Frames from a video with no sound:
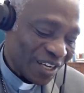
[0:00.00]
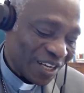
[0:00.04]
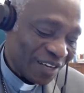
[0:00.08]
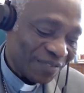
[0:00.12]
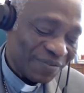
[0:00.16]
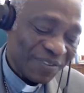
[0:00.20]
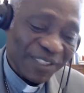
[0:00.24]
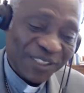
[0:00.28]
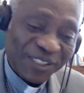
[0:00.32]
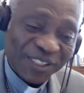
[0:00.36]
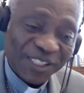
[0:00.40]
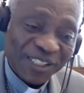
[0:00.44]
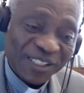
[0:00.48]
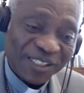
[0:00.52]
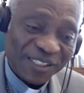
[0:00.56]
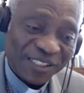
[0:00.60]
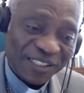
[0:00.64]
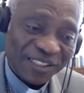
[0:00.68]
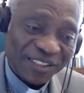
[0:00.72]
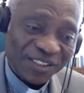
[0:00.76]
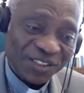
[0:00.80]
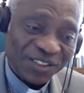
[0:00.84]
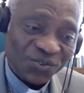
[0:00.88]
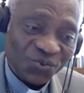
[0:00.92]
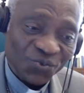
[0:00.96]
the
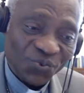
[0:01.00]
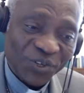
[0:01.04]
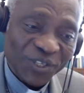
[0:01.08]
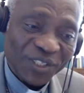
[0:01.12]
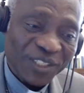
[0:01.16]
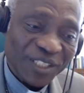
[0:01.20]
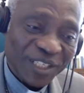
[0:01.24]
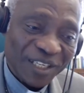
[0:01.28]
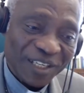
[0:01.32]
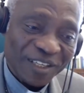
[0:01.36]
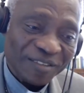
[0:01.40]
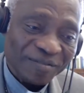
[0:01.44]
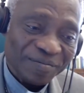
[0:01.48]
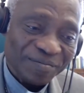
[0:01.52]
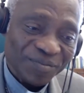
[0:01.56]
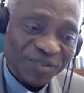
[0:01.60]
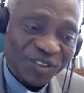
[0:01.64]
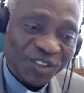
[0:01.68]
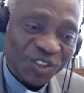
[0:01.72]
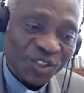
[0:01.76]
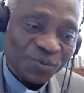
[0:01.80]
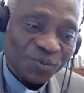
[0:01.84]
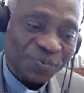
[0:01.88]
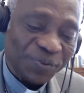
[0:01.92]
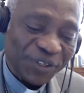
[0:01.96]
seasons: winter,
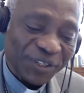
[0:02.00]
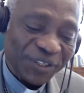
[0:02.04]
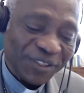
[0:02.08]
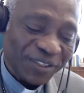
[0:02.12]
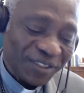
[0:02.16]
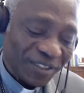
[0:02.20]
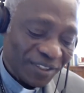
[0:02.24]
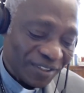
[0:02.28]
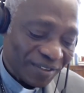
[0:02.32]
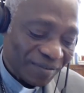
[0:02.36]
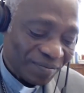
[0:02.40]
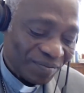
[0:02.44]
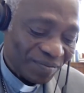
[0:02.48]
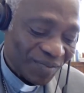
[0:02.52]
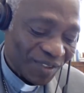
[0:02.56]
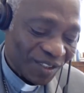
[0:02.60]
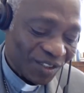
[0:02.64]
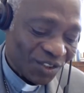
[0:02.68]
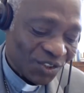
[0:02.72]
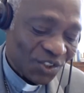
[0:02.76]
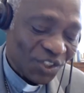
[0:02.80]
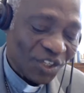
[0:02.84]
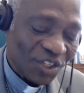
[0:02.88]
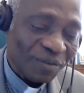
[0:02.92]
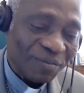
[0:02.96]
spring,
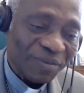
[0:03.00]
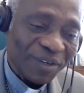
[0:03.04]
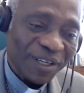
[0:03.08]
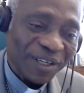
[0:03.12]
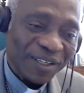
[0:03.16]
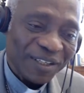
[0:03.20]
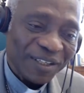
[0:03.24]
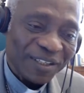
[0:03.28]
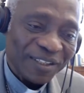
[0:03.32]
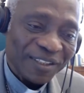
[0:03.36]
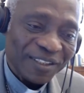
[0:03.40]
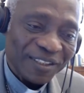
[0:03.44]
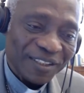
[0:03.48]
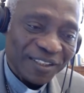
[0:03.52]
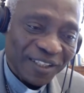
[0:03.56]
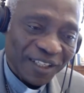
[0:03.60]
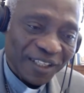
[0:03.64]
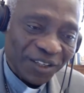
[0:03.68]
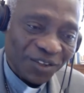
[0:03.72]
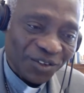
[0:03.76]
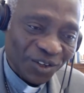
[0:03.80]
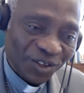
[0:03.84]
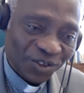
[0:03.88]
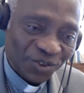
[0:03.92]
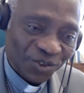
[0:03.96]
summer,
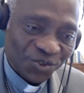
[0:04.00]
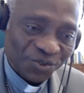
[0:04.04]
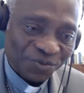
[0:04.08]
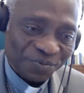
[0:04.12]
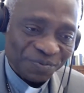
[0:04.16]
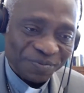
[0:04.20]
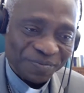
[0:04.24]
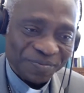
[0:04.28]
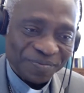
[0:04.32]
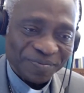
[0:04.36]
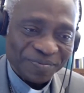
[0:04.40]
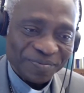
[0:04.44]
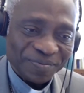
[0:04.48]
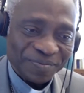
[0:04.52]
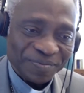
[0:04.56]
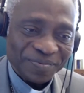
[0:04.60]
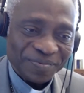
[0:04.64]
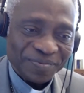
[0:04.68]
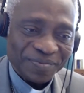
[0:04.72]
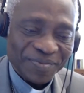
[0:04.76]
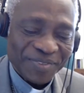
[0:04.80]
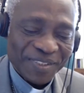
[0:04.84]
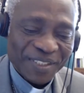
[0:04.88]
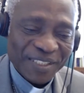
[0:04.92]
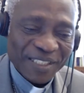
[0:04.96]
and autumn.
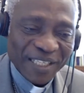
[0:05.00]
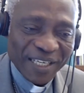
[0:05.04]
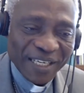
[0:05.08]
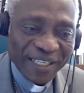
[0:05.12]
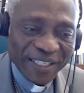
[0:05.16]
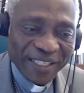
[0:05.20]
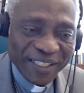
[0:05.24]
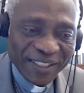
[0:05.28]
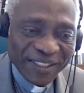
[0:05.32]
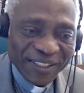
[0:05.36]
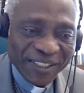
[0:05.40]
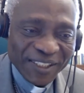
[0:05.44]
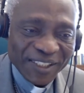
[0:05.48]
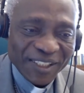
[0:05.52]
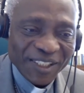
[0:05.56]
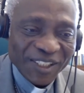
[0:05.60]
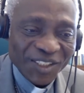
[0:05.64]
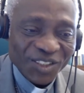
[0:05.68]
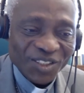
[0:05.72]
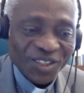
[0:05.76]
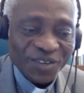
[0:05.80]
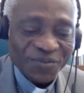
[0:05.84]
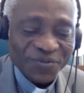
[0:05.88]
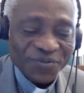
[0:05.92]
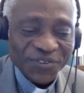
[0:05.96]
And the
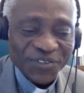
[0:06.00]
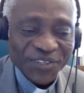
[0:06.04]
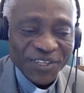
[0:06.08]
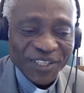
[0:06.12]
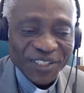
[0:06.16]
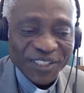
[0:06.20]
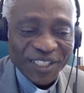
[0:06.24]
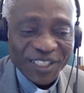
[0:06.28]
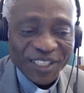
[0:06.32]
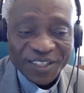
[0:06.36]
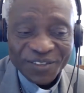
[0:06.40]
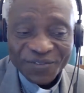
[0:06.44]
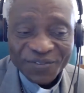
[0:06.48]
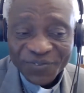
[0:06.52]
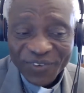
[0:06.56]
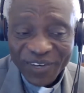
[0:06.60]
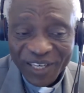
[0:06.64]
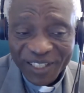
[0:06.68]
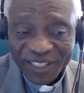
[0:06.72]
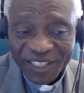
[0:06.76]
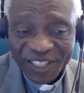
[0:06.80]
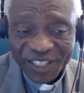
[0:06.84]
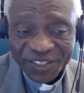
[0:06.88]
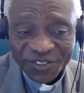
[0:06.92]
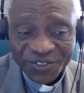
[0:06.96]
seasons of creation
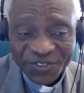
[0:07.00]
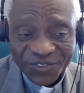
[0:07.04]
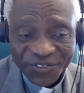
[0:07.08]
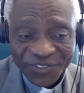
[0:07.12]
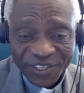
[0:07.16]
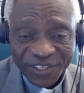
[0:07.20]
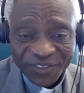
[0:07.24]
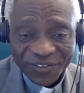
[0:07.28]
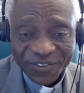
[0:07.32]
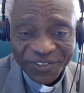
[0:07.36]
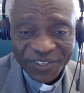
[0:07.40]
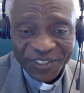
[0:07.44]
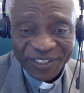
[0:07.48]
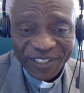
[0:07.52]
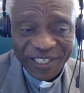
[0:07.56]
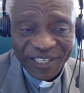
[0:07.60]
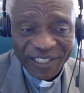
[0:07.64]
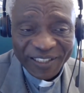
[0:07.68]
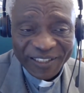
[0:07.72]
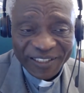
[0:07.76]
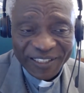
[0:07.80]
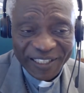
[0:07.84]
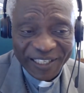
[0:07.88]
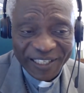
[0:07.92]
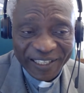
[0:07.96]
invite us to
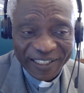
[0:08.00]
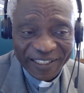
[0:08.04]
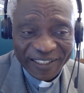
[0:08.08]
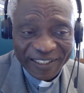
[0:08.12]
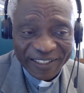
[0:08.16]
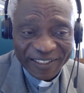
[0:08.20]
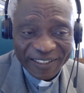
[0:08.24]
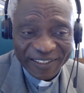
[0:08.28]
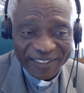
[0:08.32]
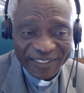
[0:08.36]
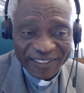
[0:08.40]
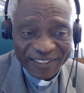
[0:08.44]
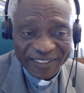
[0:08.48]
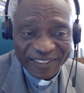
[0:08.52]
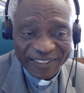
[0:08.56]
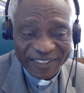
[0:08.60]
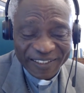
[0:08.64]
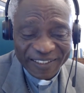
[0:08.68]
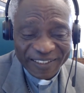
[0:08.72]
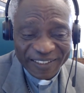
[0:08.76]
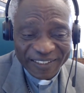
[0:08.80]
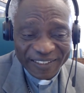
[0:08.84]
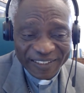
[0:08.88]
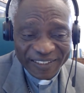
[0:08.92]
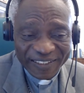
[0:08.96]
recognize that
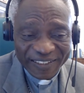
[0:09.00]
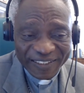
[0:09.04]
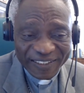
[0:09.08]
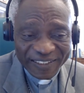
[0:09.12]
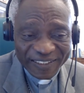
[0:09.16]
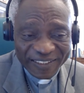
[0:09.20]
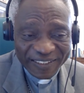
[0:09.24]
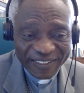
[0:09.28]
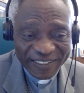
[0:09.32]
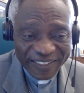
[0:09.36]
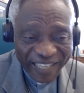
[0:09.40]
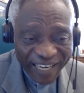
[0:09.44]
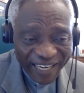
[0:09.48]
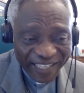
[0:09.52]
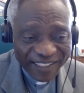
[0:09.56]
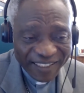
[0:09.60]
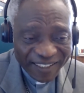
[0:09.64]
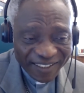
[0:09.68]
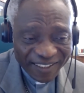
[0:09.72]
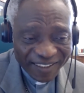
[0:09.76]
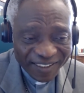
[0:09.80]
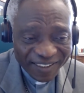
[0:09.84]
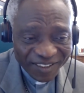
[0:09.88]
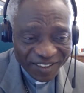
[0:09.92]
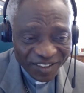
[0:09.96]
that
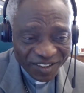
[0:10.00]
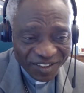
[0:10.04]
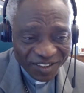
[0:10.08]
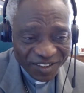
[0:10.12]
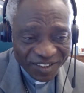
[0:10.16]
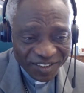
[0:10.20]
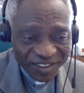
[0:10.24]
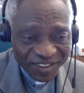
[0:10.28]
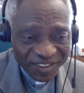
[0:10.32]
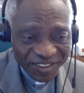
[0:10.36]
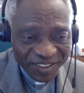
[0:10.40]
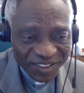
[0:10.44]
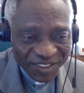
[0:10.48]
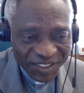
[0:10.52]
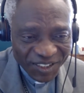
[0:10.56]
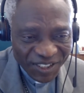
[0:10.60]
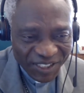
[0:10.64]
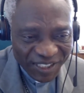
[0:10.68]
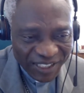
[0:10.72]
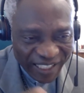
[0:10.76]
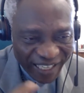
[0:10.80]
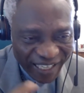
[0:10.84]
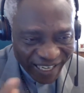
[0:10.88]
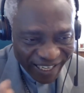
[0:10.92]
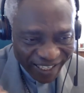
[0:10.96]

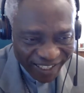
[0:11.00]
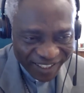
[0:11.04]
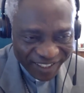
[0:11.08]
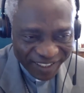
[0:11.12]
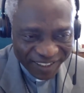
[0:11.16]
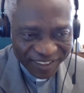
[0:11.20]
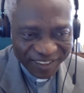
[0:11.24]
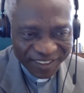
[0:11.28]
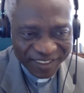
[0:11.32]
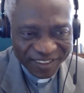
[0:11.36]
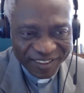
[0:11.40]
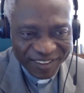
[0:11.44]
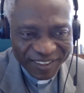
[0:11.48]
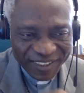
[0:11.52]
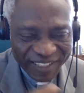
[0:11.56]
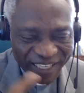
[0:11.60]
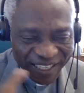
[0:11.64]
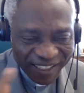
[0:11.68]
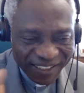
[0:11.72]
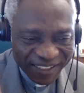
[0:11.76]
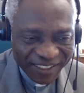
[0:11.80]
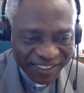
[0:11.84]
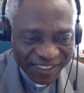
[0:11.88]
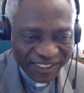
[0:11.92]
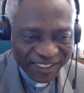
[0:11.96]
cycle, that
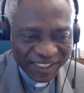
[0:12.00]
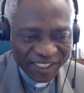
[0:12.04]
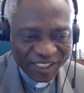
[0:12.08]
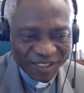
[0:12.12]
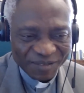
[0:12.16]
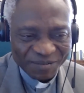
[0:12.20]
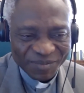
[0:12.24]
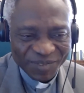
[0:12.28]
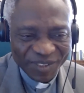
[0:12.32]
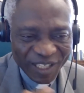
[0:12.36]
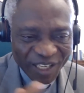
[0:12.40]
system, that